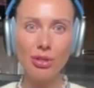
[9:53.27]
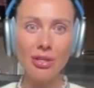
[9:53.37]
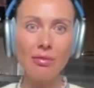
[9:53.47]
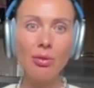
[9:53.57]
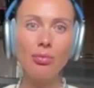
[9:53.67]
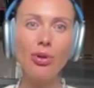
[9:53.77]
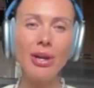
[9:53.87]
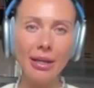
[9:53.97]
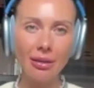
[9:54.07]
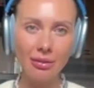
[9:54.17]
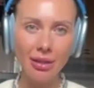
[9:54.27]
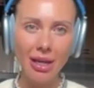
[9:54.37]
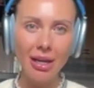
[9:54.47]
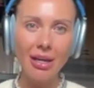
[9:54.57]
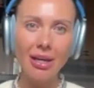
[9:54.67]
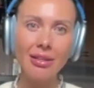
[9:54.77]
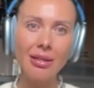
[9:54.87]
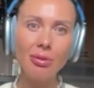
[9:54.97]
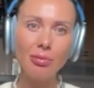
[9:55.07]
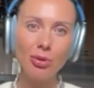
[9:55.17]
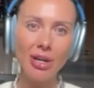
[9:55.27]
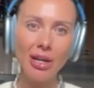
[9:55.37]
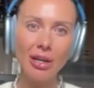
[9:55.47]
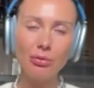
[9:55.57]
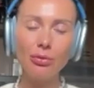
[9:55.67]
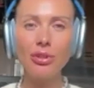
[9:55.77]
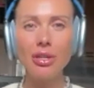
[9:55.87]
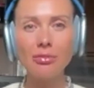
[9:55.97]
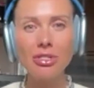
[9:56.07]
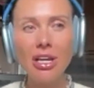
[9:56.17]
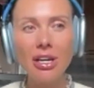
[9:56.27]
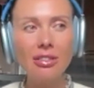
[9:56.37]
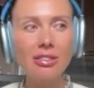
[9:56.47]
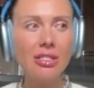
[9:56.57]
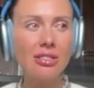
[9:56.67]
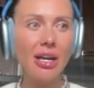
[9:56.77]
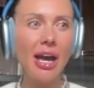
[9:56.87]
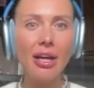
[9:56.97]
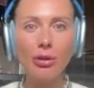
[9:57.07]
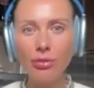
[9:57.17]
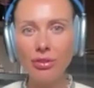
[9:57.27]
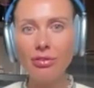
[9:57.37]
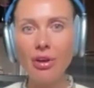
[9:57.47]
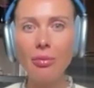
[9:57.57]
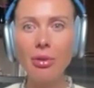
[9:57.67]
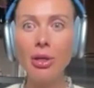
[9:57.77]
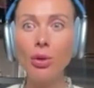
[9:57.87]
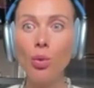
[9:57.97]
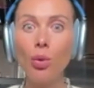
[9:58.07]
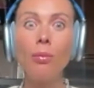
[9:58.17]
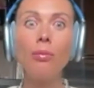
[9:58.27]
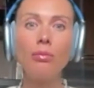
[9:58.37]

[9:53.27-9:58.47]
They were praying, and they were praying for themselves as the head of the family or